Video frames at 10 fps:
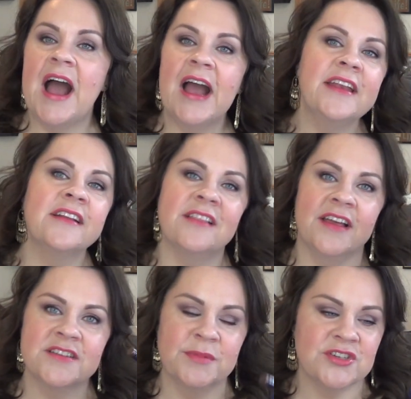I
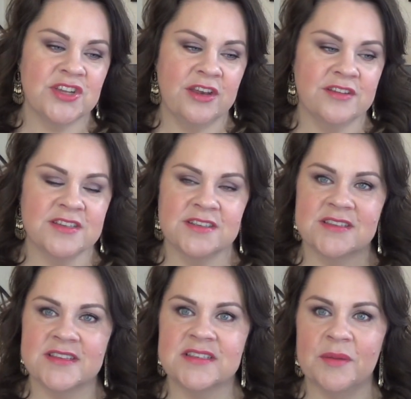neglect my Shadow
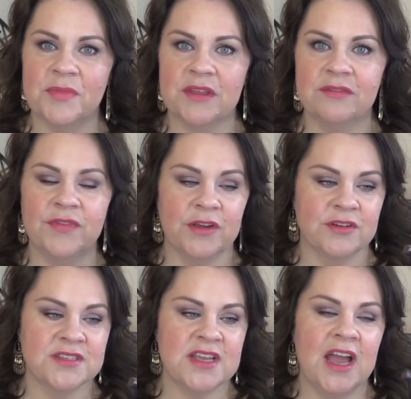6 Something
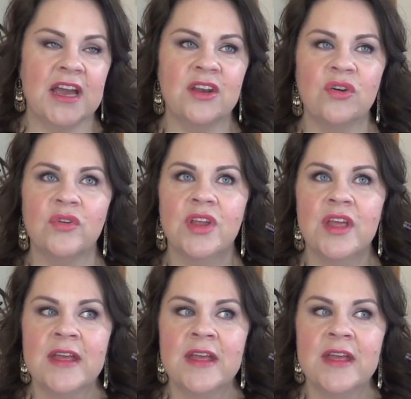Fierce. I don't